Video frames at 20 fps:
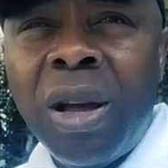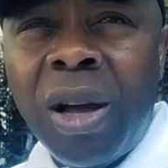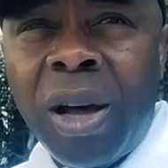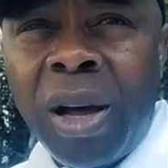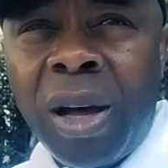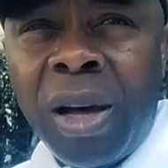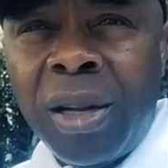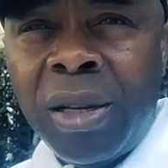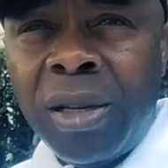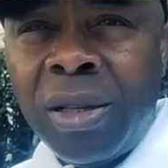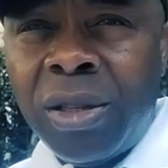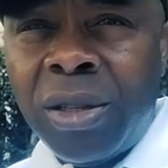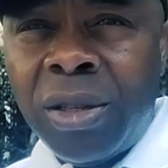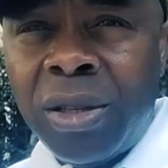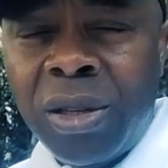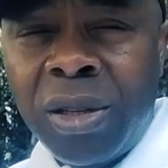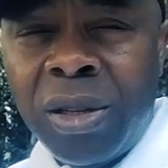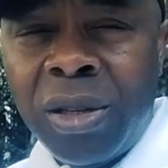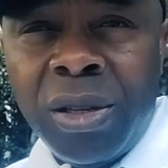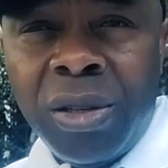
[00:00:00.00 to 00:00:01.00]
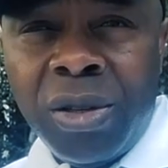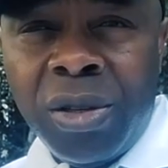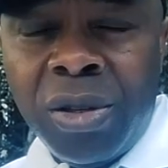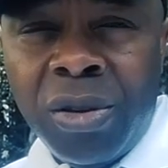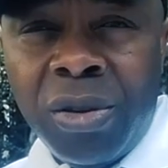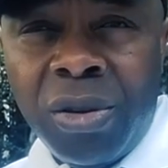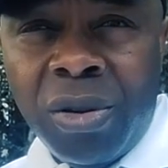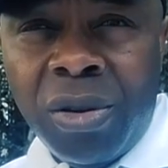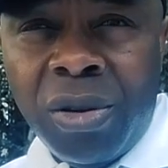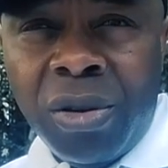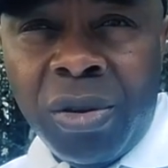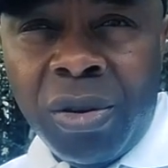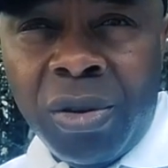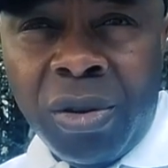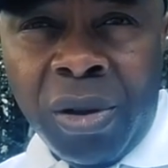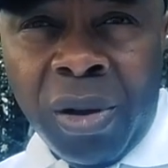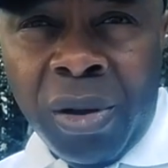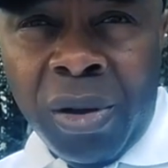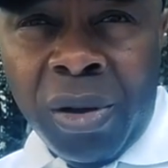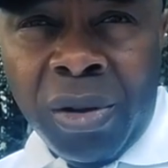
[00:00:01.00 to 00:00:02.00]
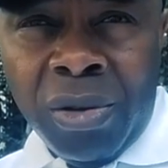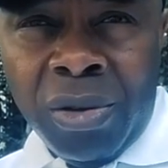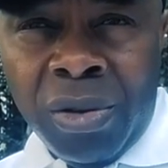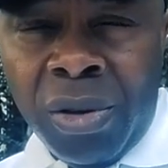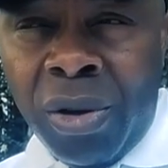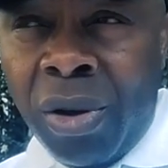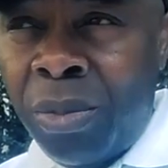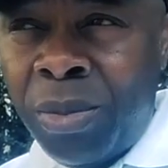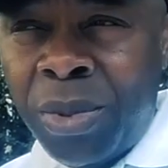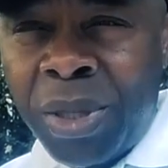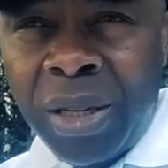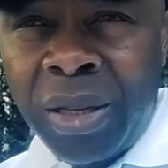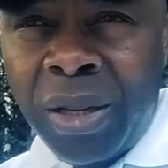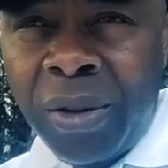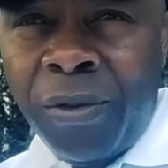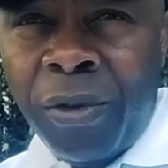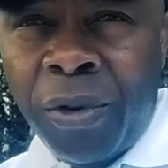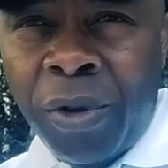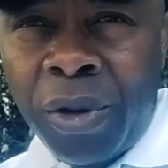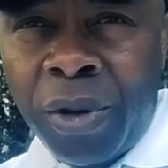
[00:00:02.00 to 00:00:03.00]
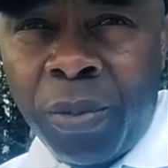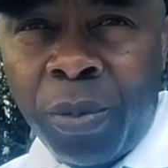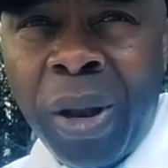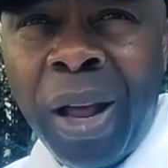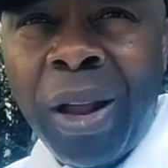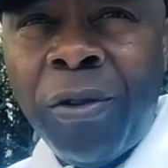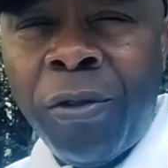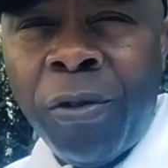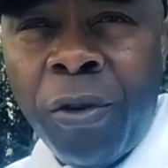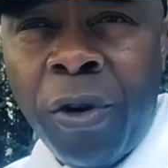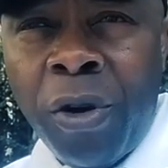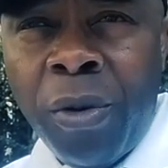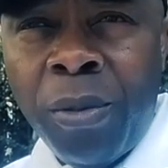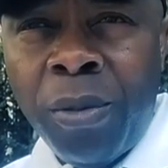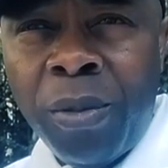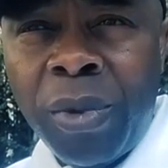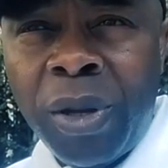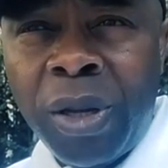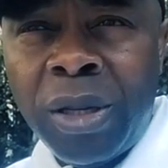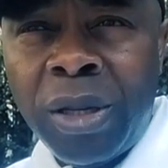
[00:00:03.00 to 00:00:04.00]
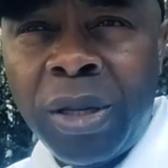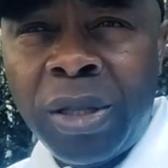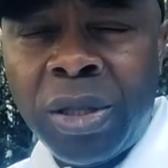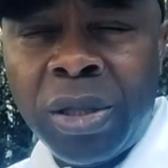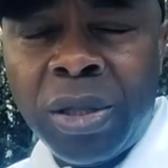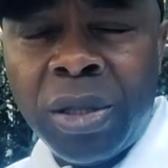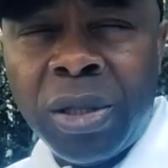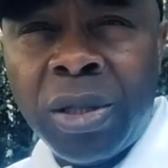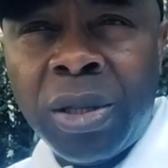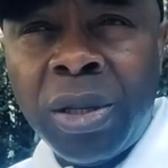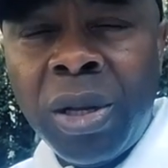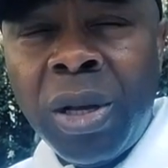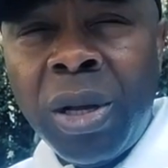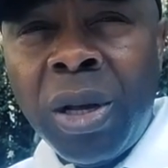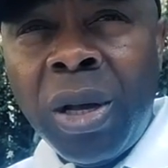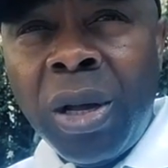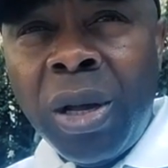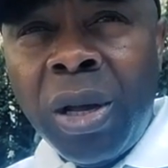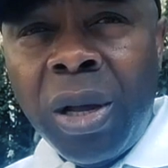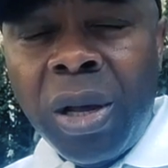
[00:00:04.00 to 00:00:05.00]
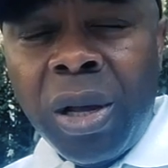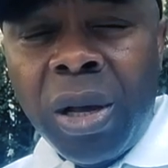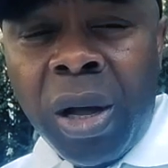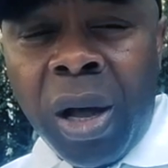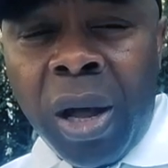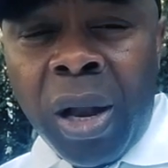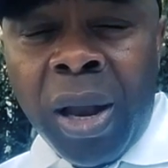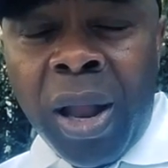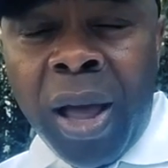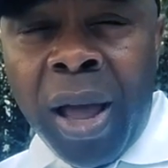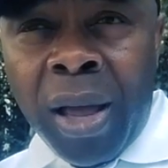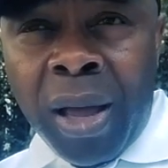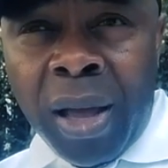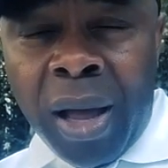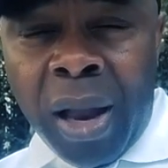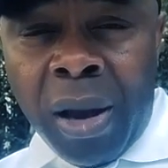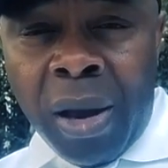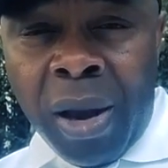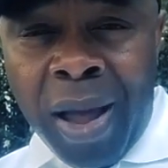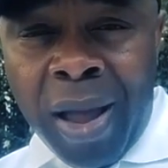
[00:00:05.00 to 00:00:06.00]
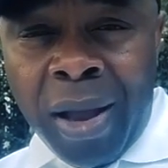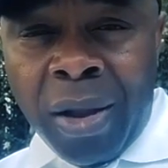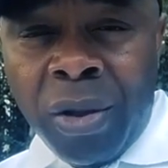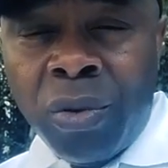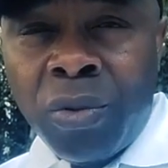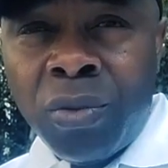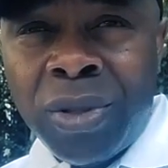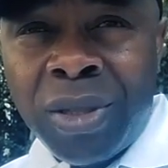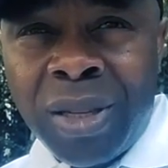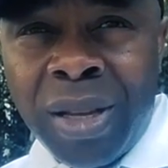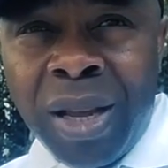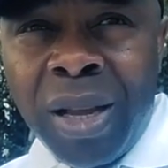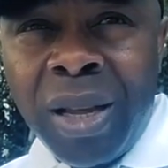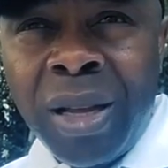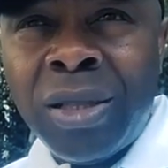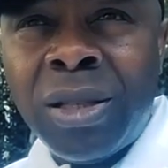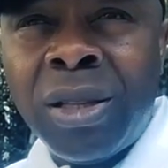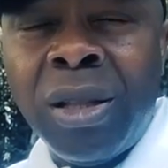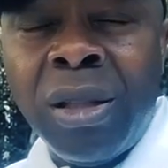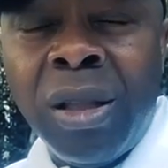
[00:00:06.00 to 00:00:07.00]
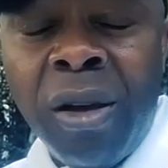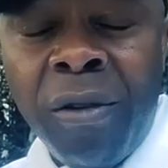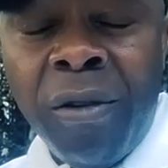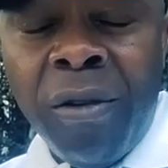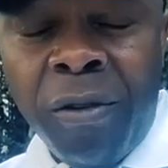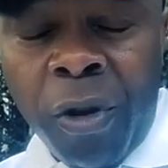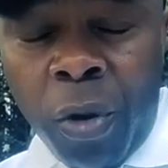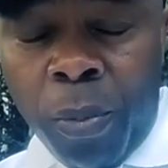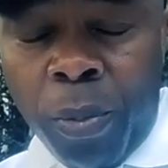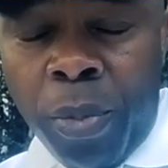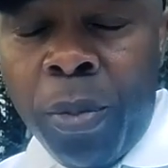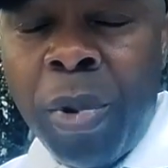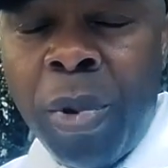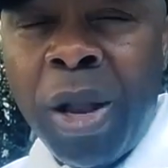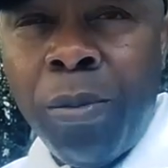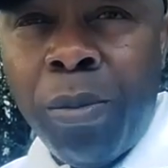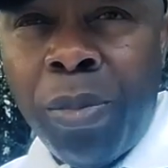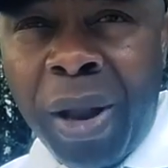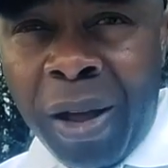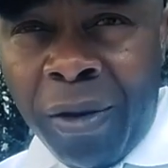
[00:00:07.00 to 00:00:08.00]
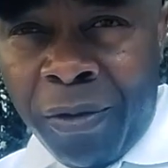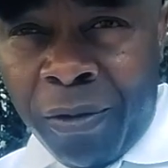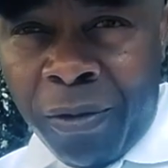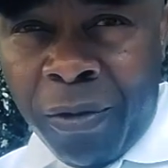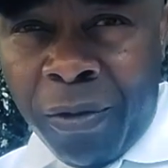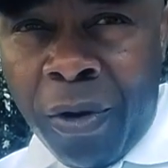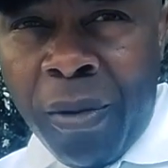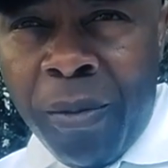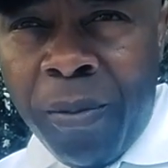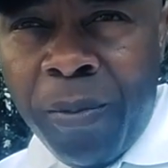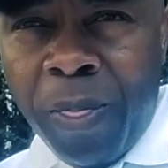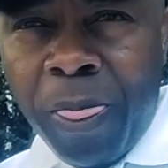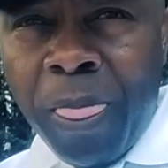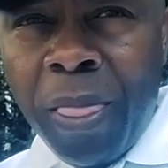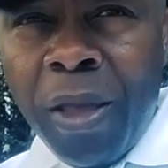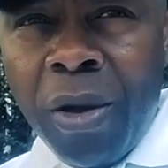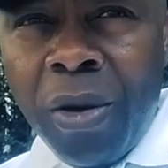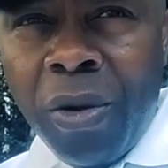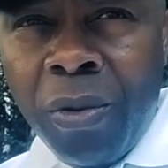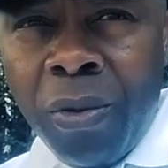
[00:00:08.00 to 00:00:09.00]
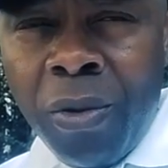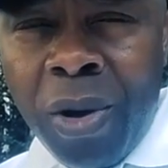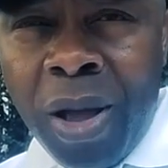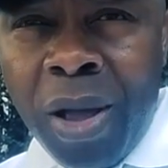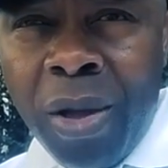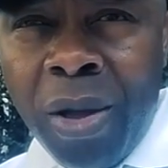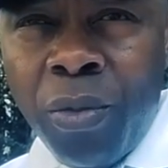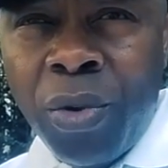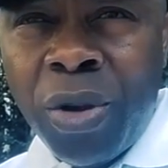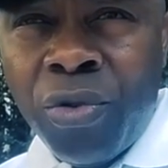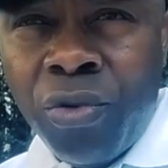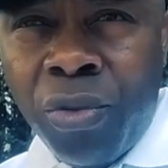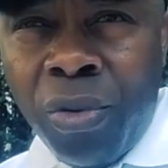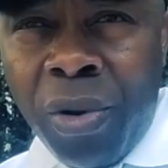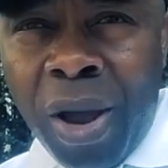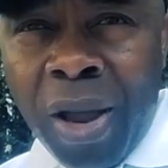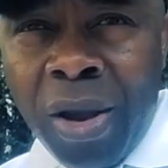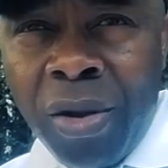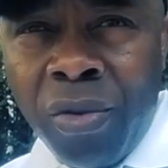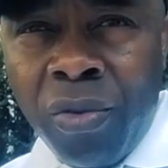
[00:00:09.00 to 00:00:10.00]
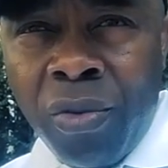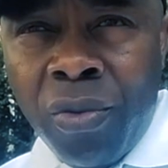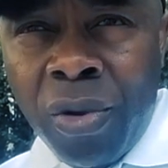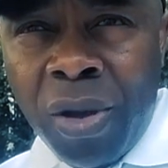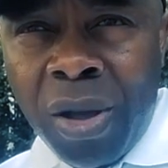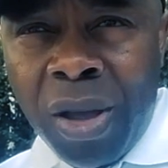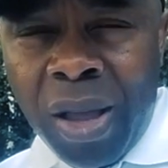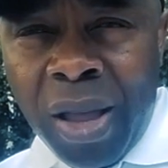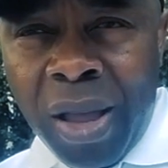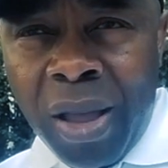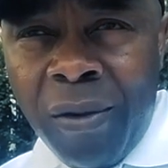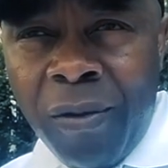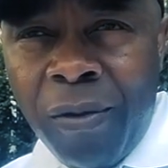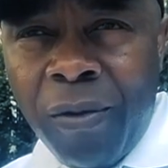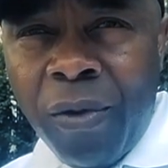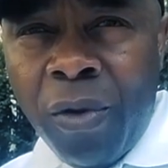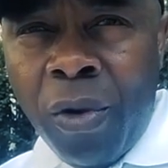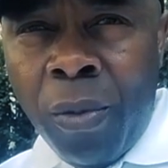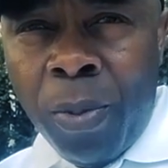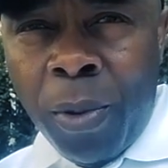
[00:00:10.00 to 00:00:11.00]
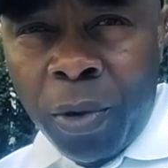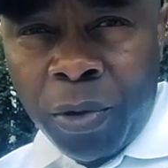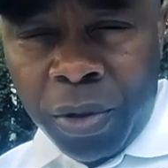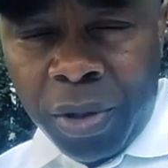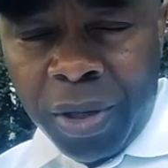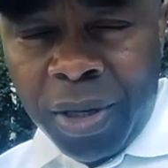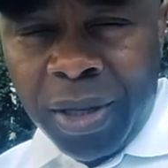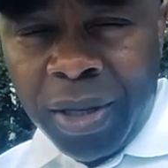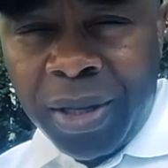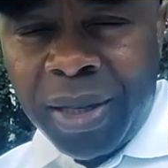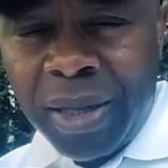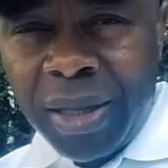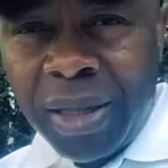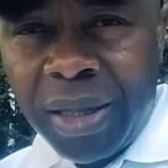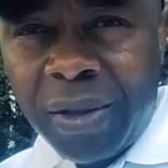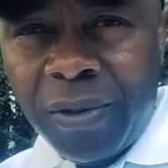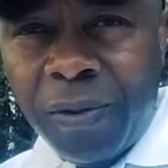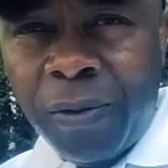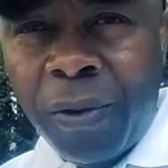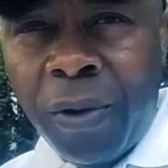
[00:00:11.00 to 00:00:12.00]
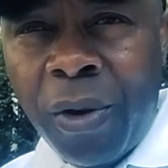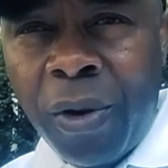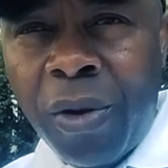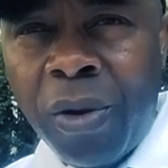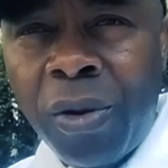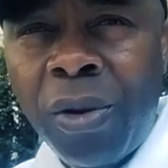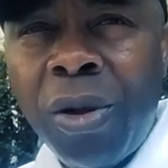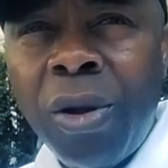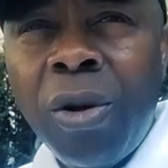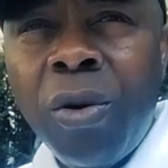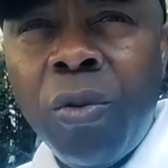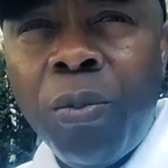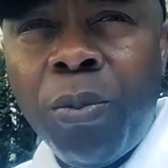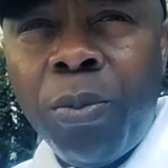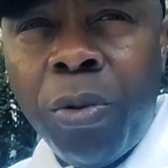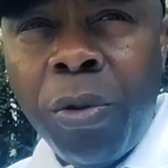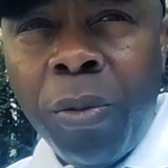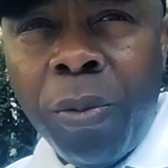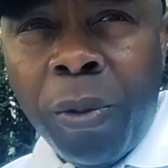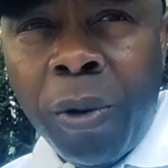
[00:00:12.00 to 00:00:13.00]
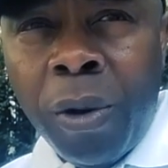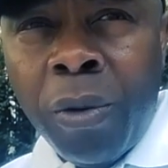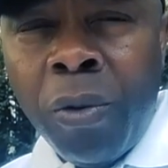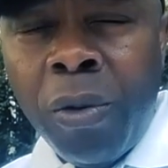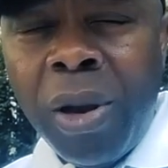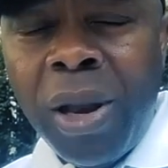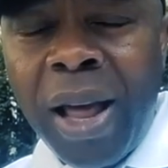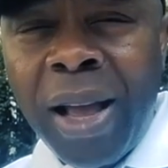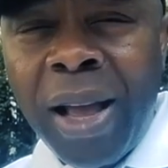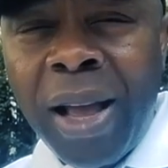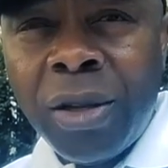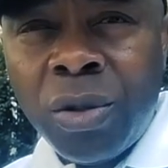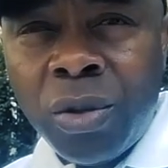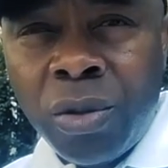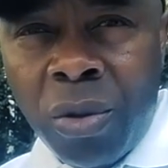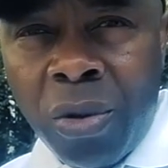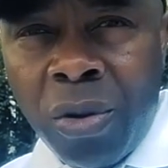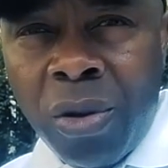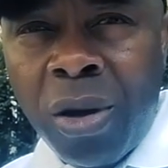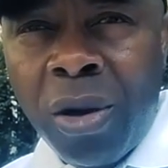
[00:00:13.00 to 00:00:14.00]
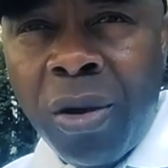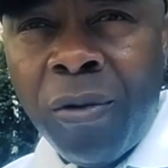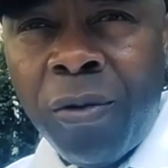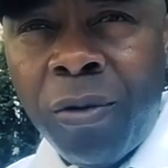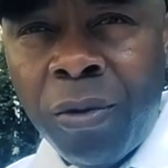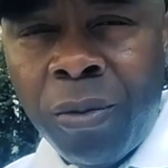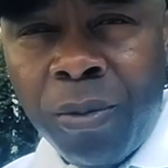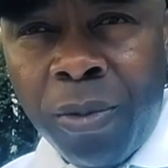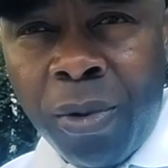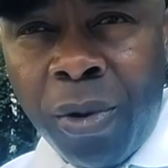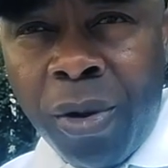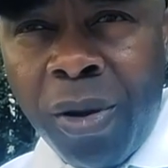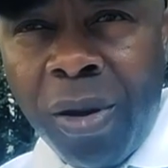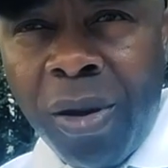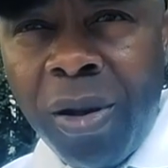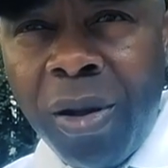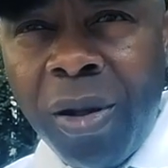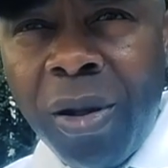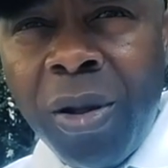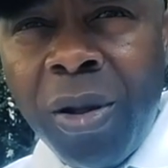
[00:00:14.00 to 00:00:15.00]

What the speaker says: And the objective for the platform is, like I like to say, is development platform, where we try to give opportunities for people who like soccer, football,